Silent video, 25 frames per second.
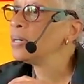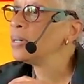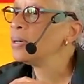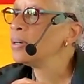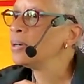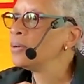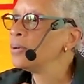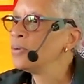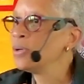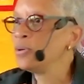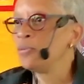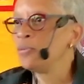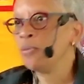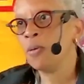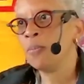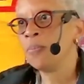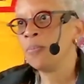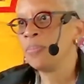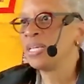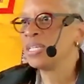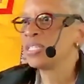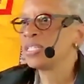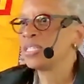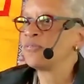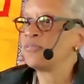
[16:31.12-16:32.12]
We won't
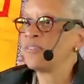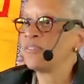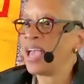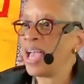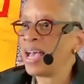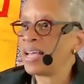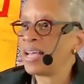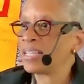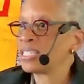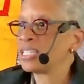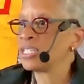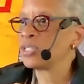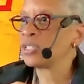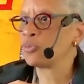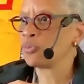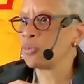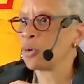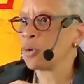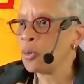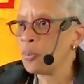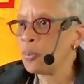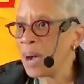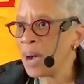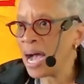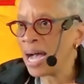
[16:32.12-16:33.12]
be as fast as
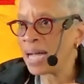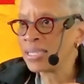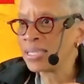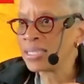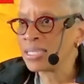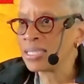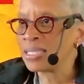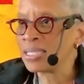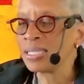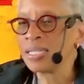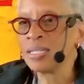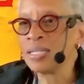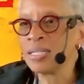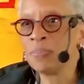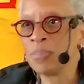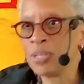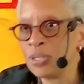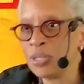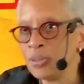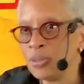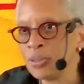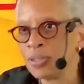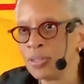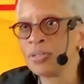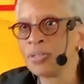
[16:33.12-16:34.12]
robots and
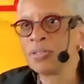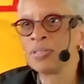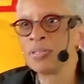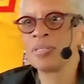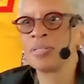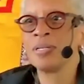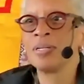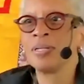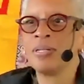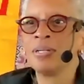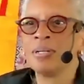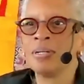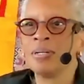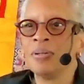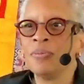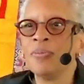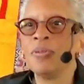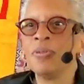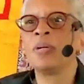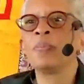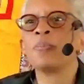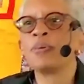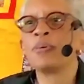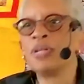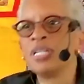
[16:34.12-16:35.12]
computers.
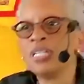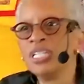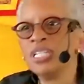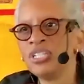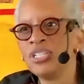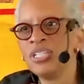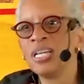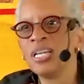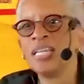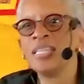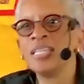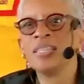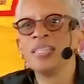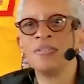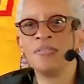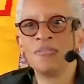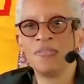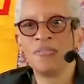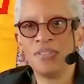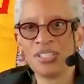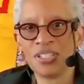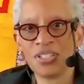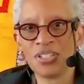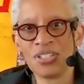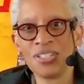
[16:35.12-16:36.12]
We appreciate the
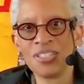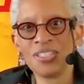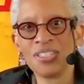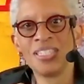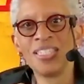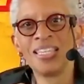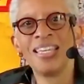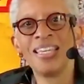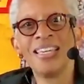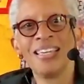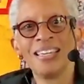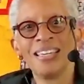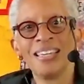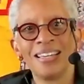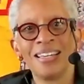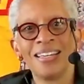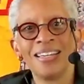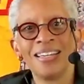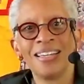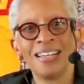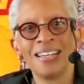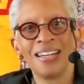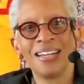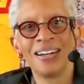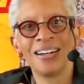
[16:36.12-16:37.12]
efficiency,
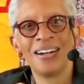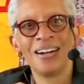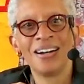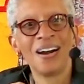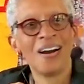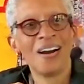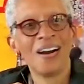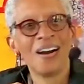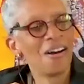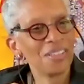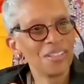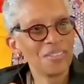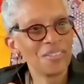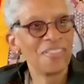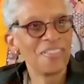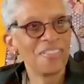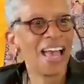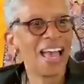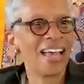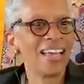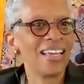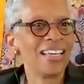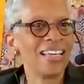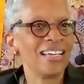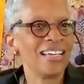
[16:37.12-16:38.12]
all of
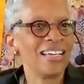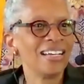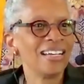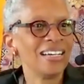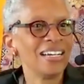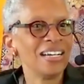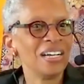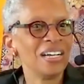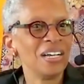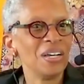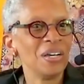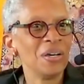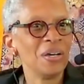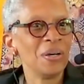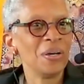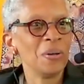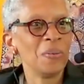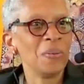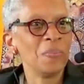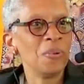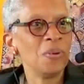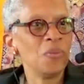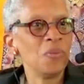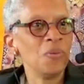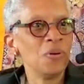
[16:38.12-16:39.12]
that.
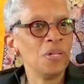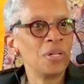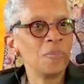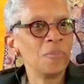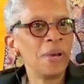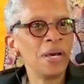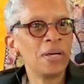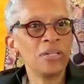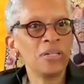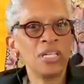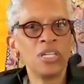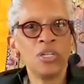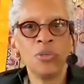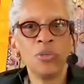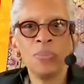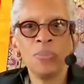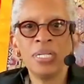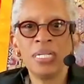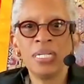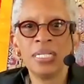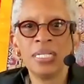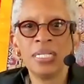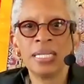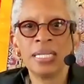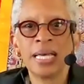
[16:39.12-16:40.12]
But what about human
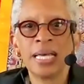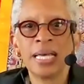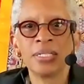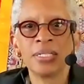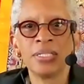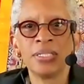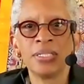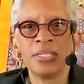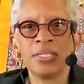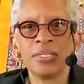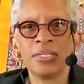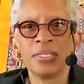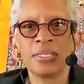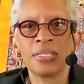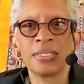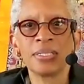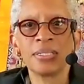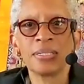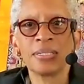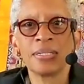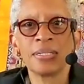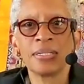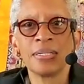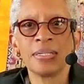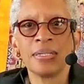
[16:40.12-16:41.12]
intelligence?
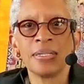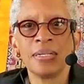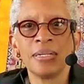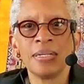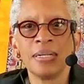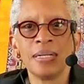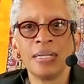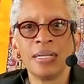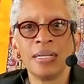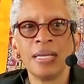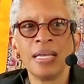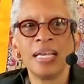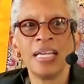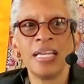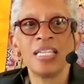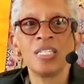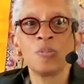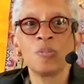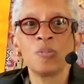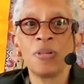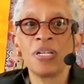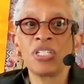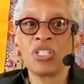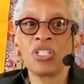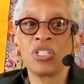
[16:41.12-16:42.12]

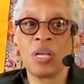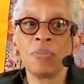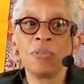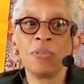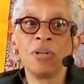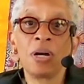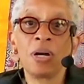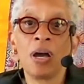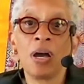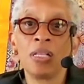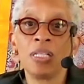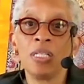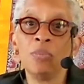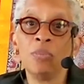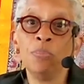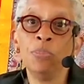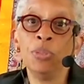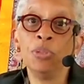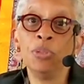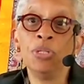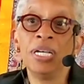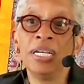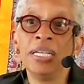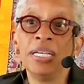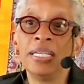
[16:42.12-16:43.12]
Especially, I'm going to call it
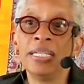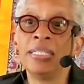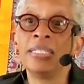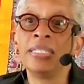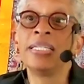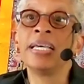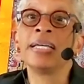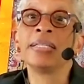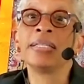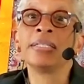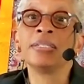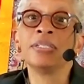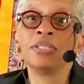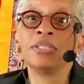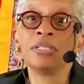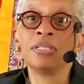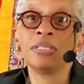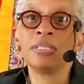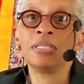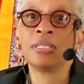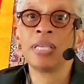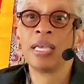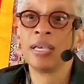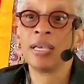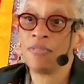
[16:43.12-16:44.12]
Buddha
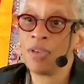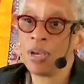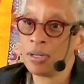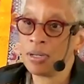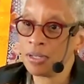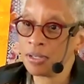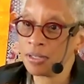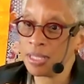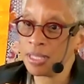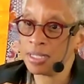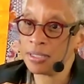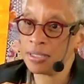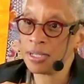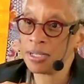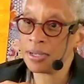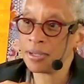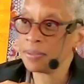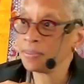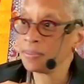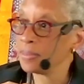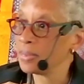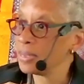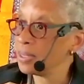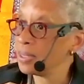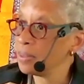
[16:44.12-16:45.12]
intelligence. Have y'all heard that term?